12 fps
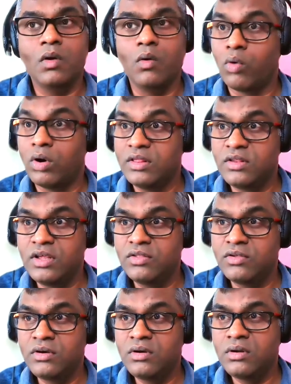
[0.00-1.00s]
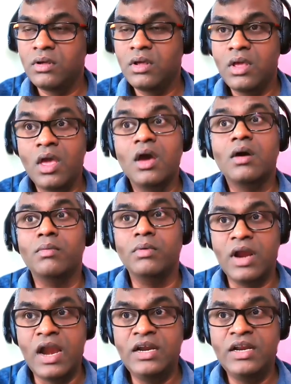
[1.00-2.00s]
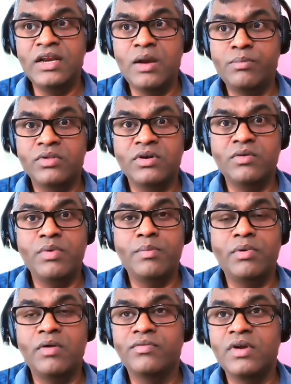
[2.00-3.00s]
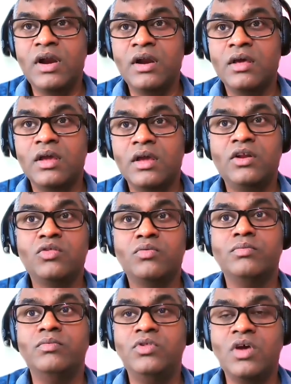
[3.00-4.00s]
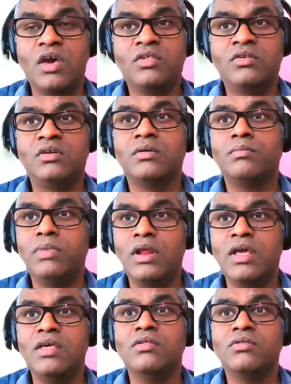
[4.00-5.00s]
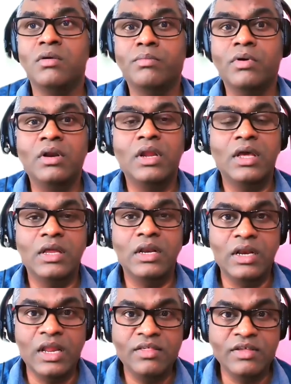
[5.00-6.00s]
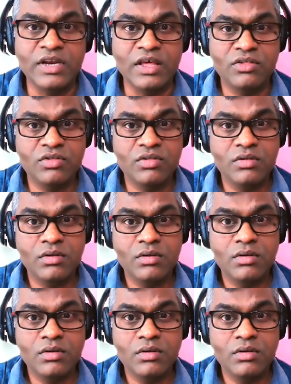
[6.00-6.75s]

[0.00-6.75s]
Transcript: What is the reason? 99% of people have said it is just plain and simple laziness.